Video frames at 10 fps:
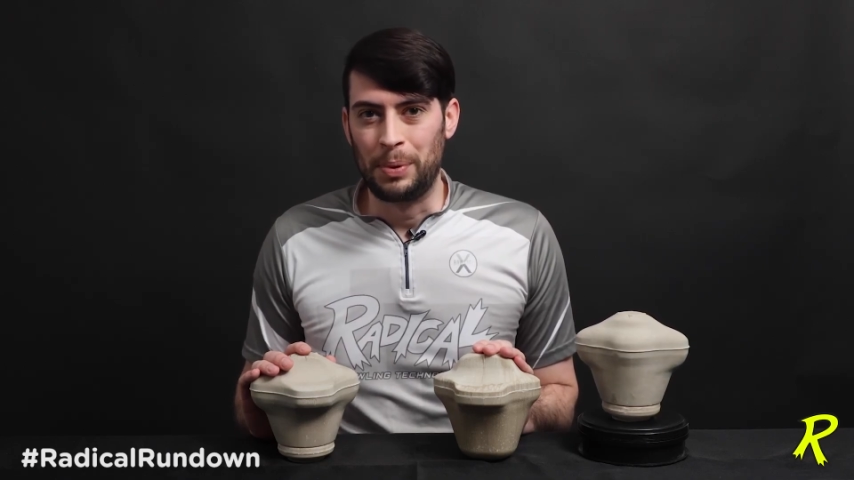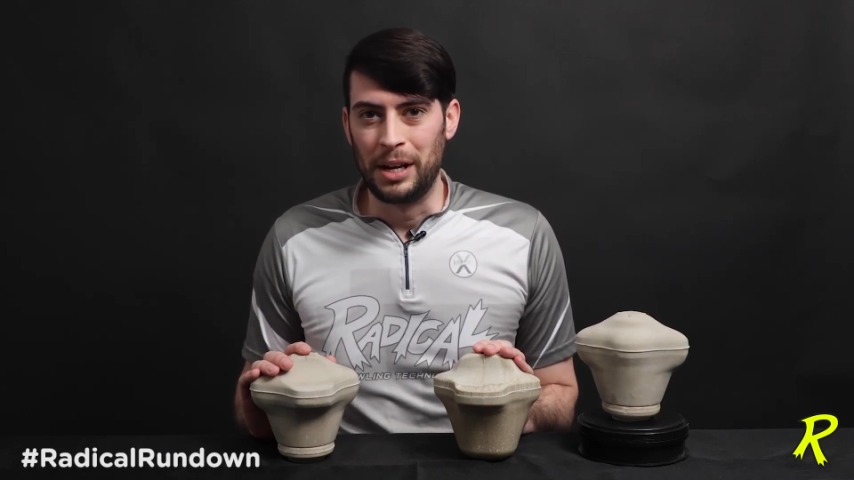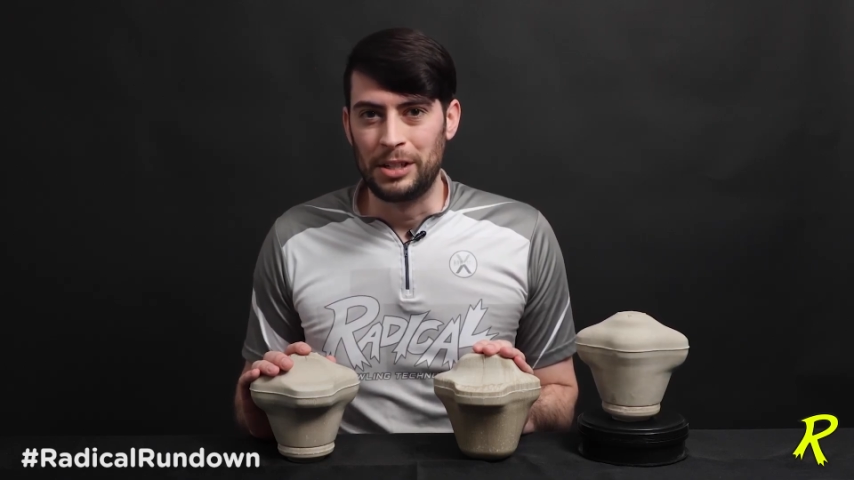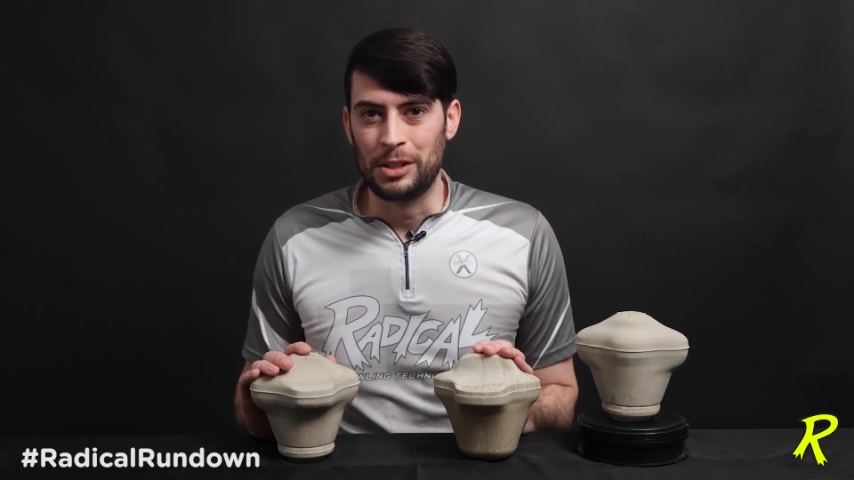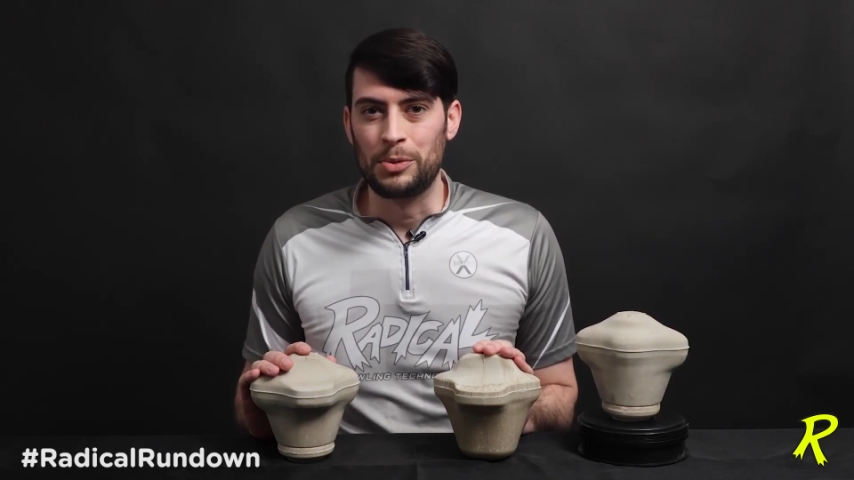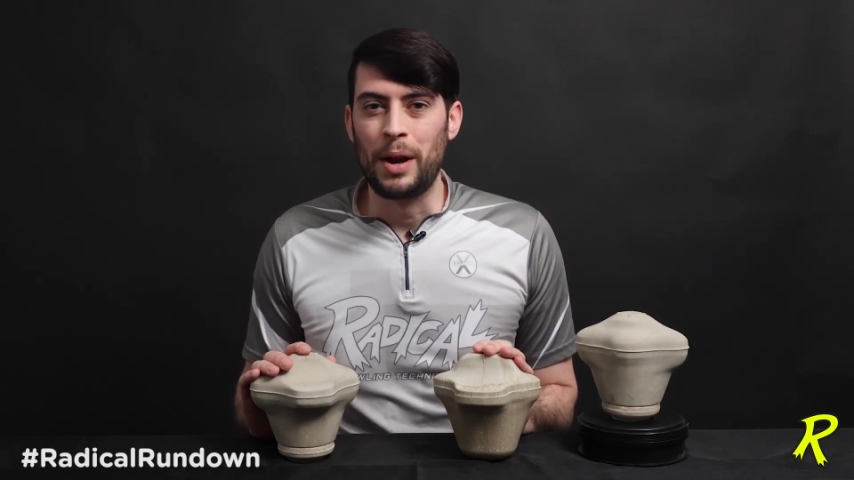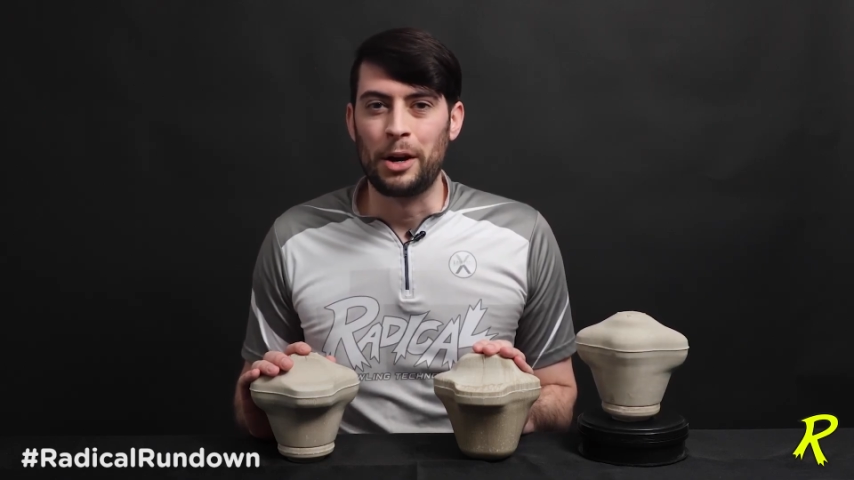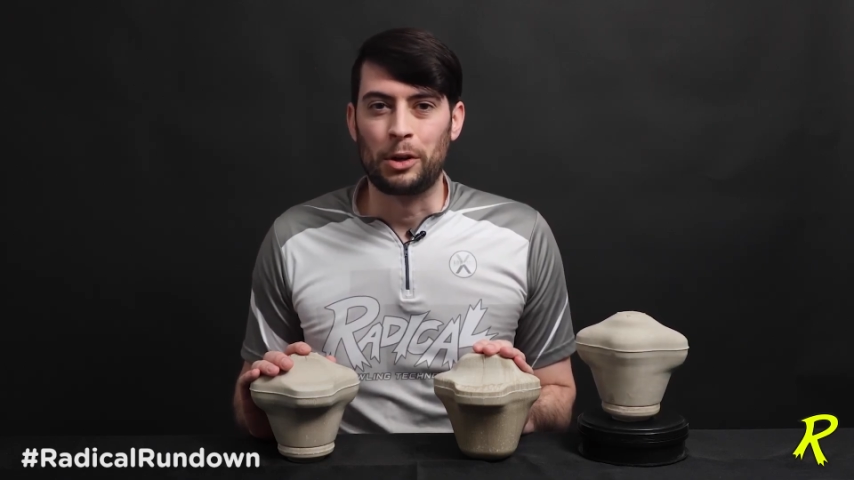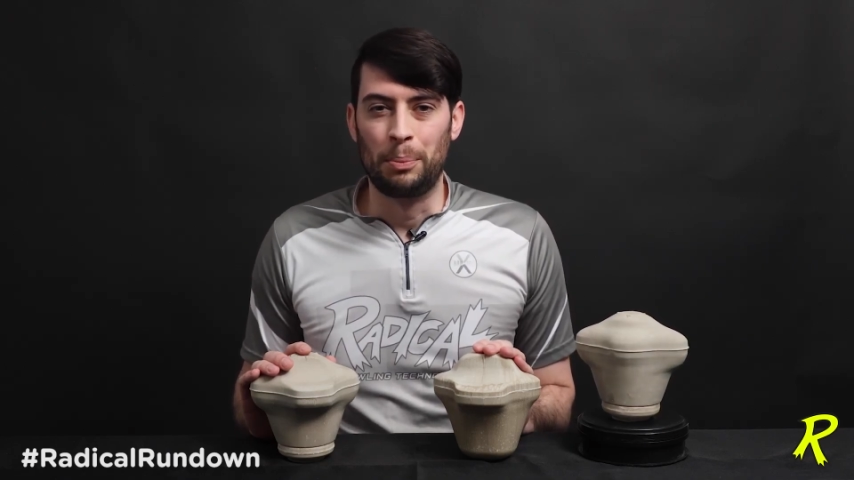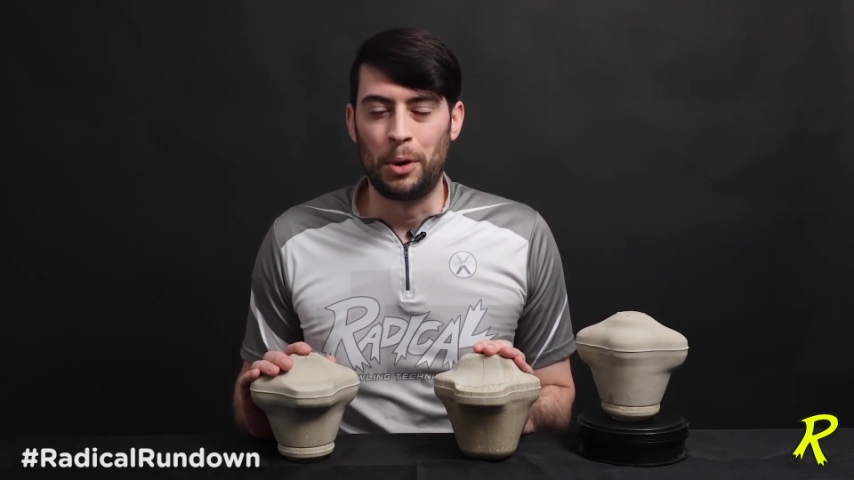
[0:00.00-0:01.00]
pages,
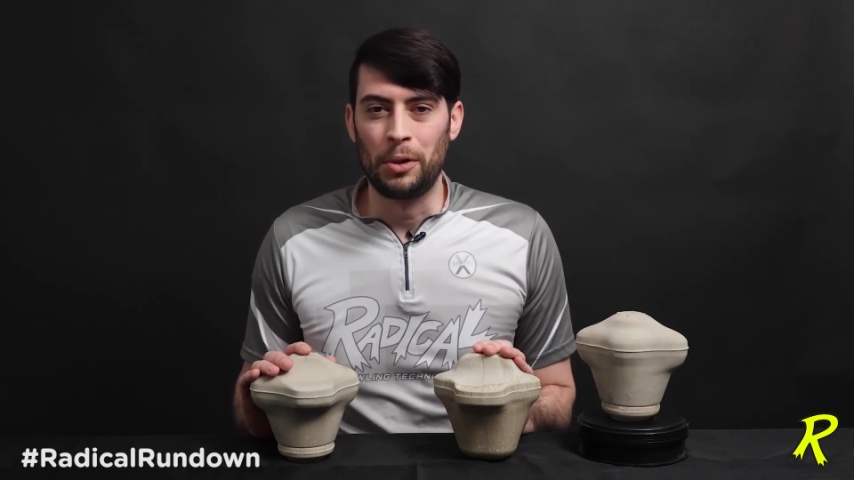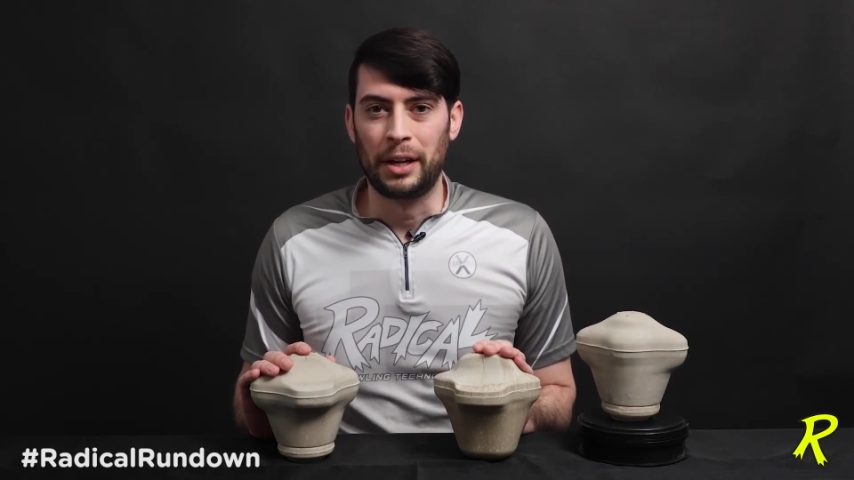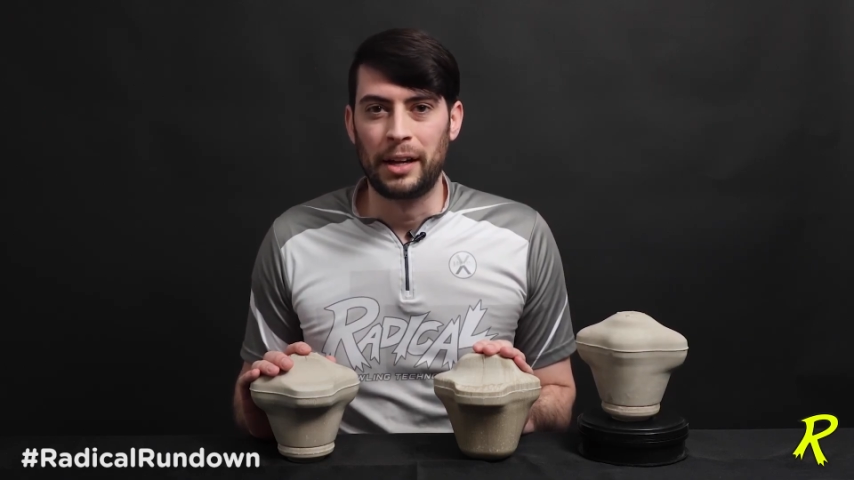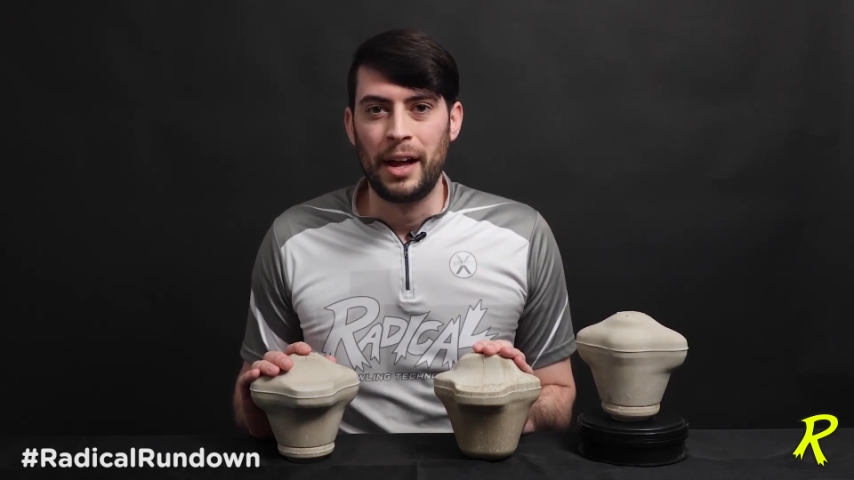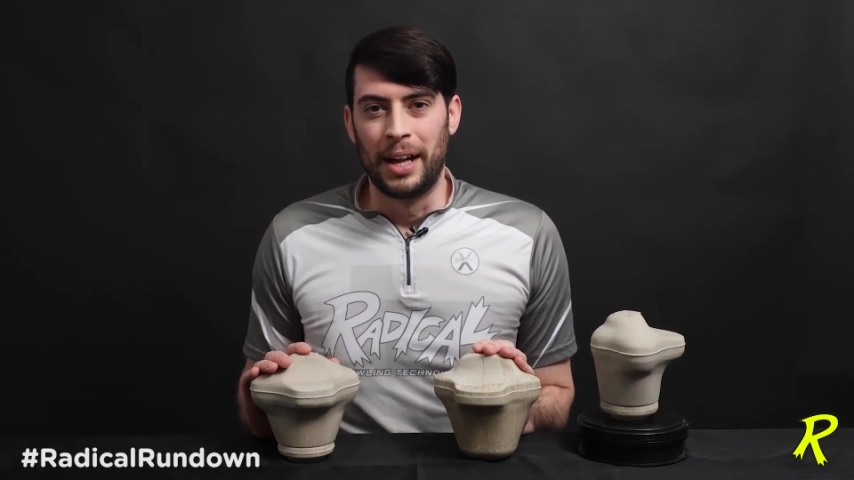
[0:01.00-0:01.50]
Radical Bowling,